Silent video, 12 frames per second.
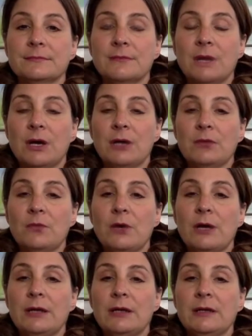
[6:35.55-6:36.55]
on
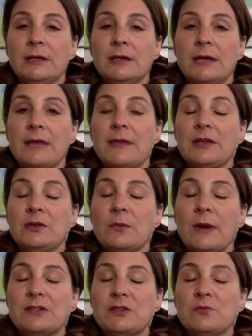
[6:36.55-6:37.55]
one, and then
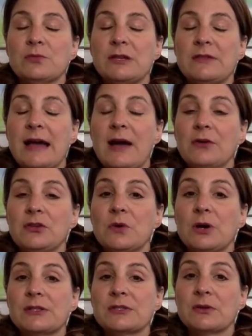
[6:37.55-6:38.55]
as you breathe out, you
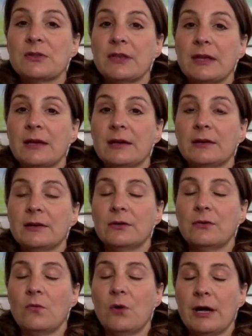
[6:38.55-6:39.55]
also think
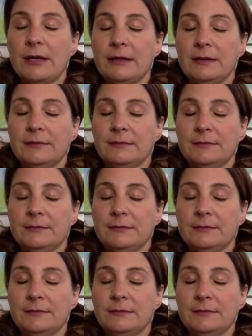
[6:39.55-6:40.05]
one.